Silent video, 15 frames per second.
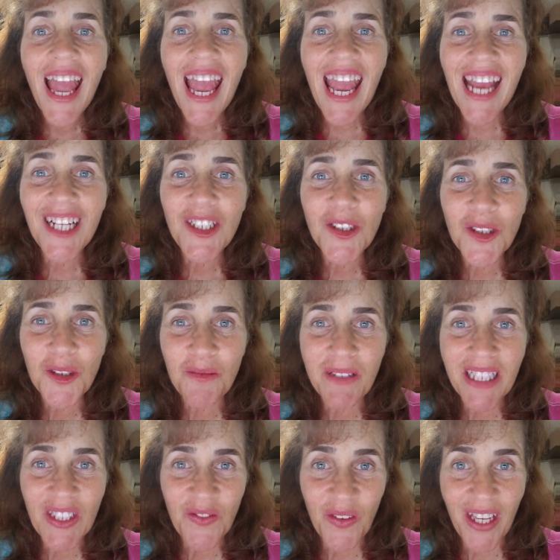Hey, Jules
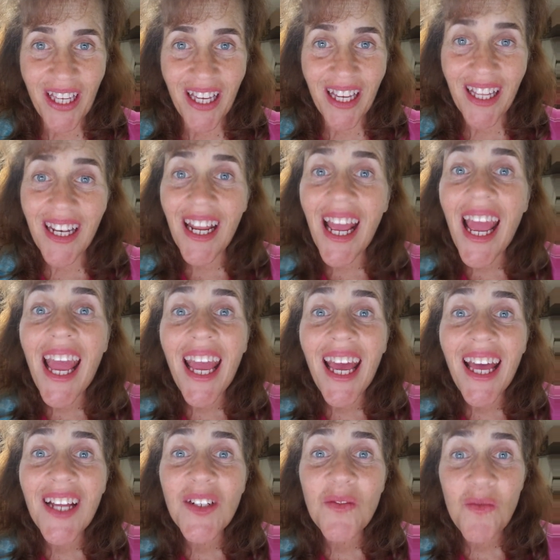Blessed Vegan,
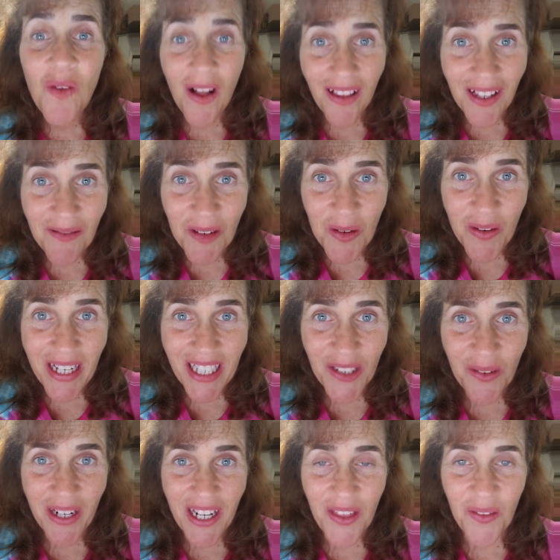and welcome to week
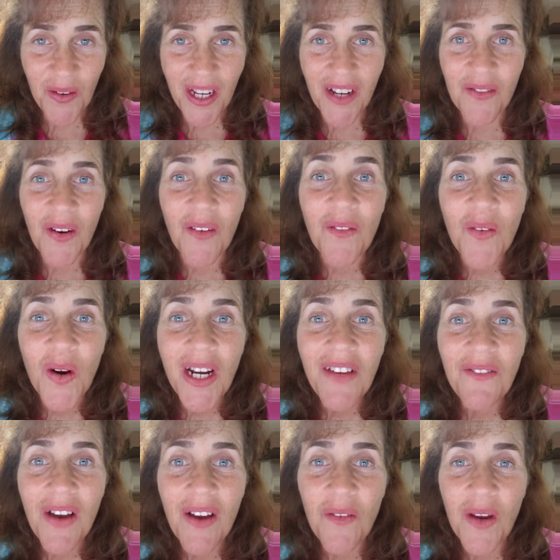twenty-three of our
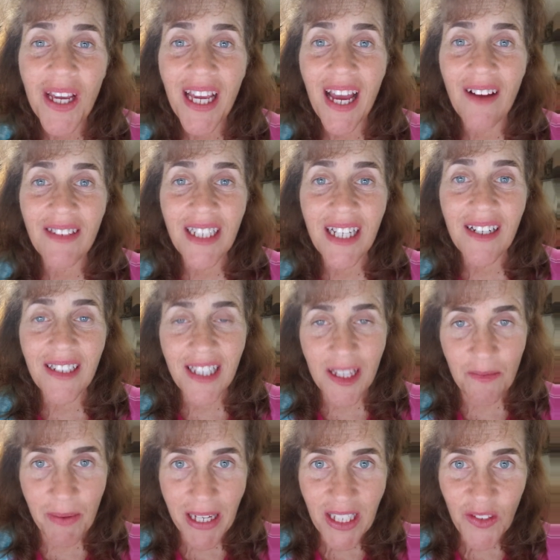forty-five week countdown to the
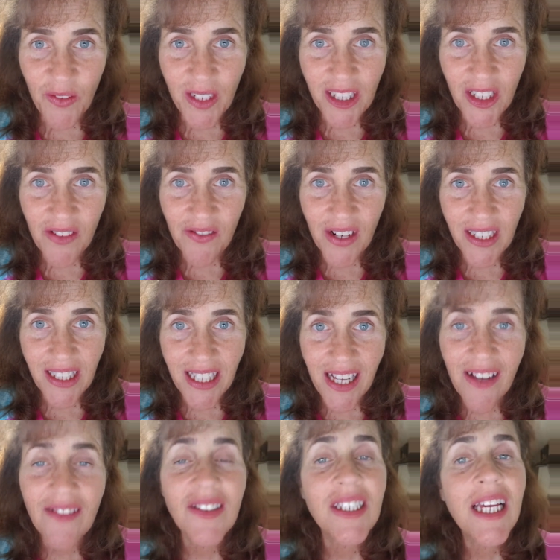best version of
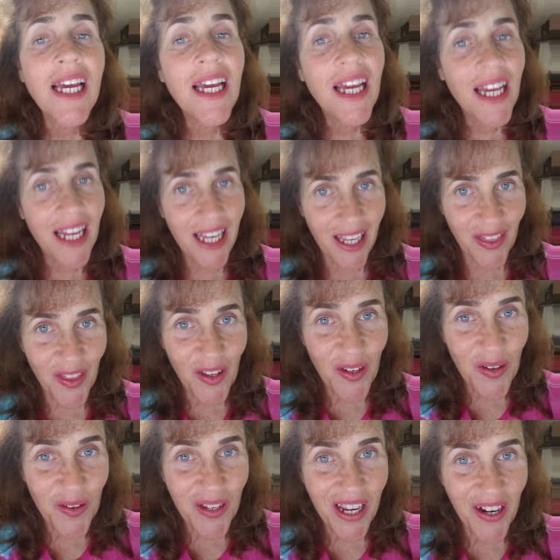ourselves in the
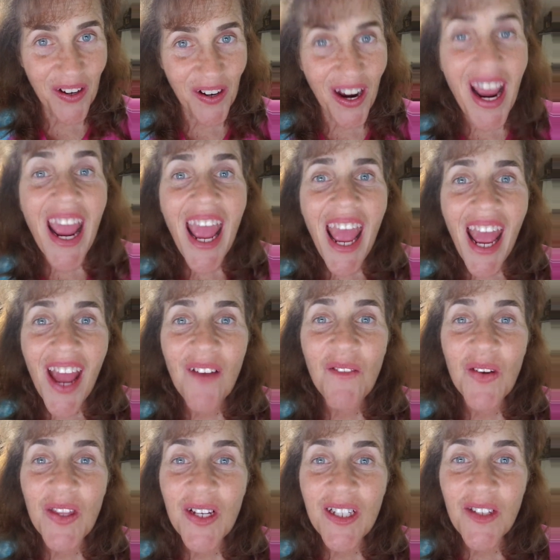new year. And
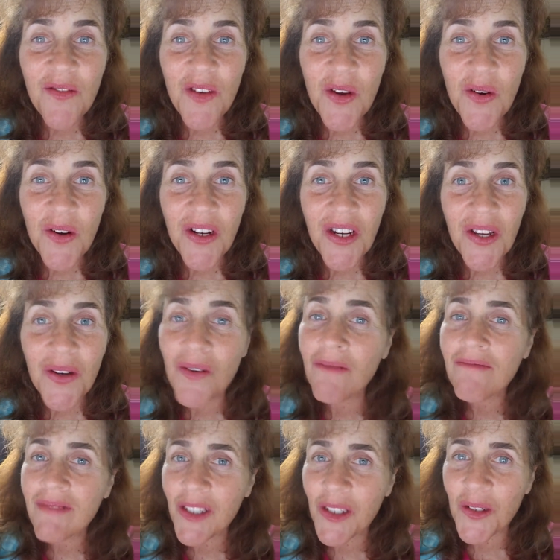for those of you who are new,
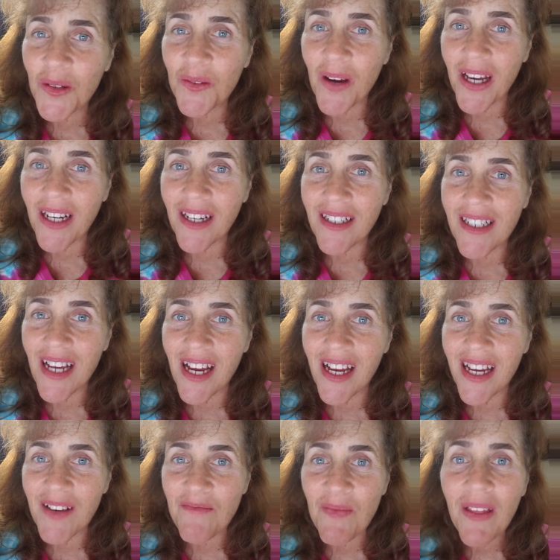you are right on
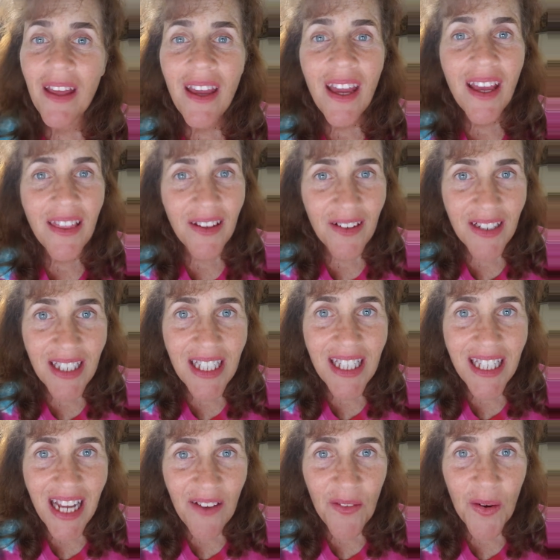time. There is
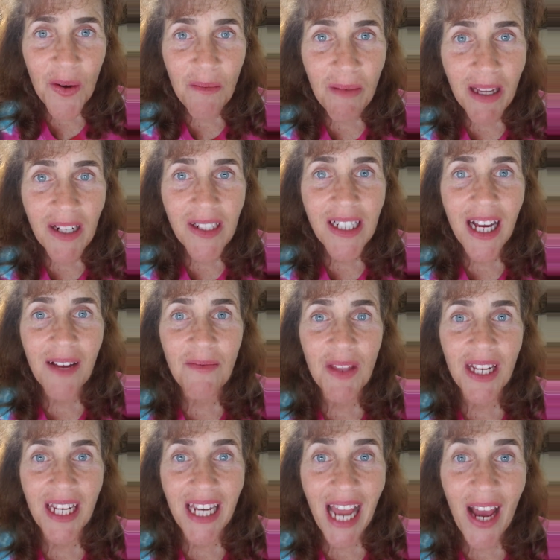never a better time
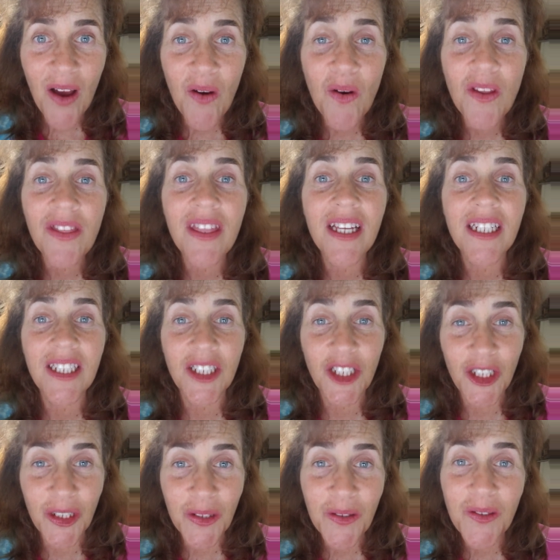than now than to
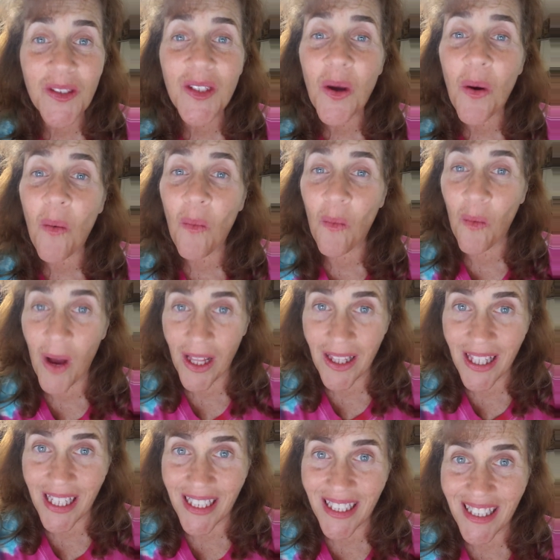choose
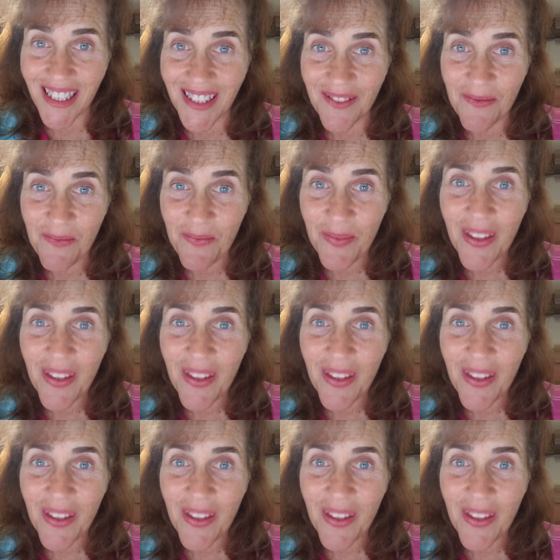wellness.